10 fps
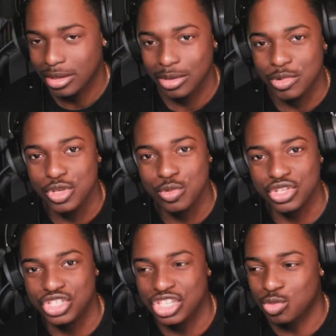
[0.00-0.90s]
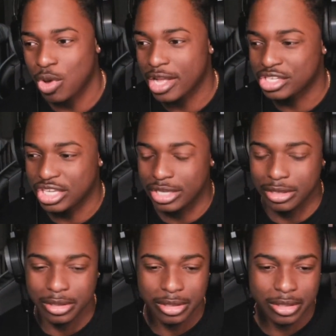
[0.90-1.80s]
when you was just
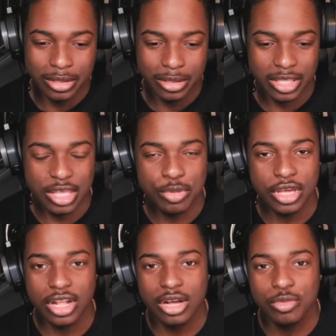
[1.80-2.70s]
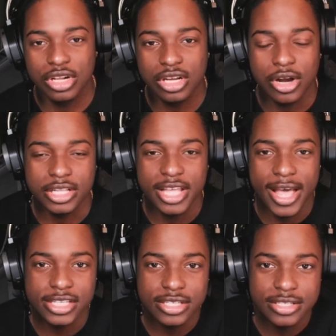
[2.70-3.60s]
watching Keeping It Up with the
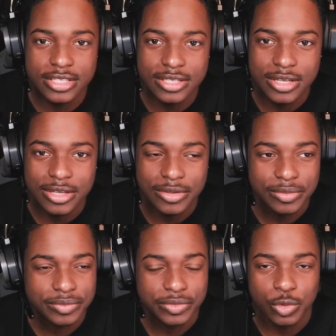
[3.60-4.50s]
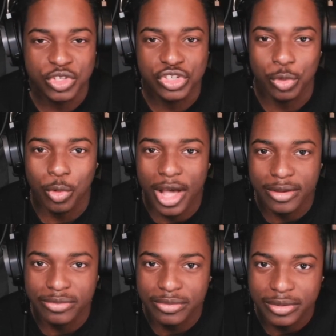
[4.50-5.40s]
Kardashians with your
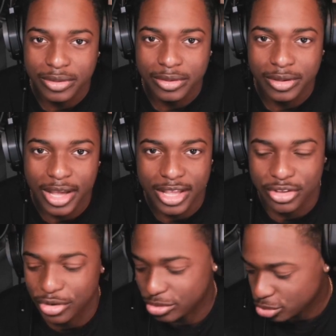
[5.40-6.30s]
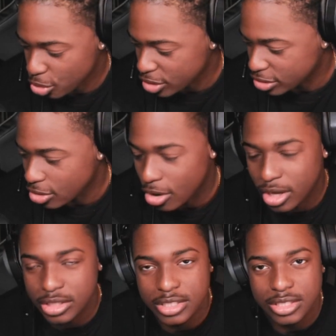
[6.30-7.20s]
wife and your 30
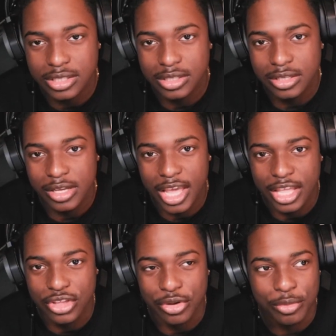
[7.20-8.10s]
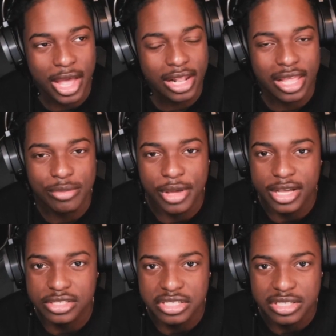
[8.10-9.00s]
dogs in your LA
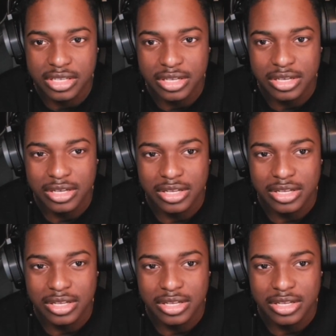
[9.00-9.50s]
mansion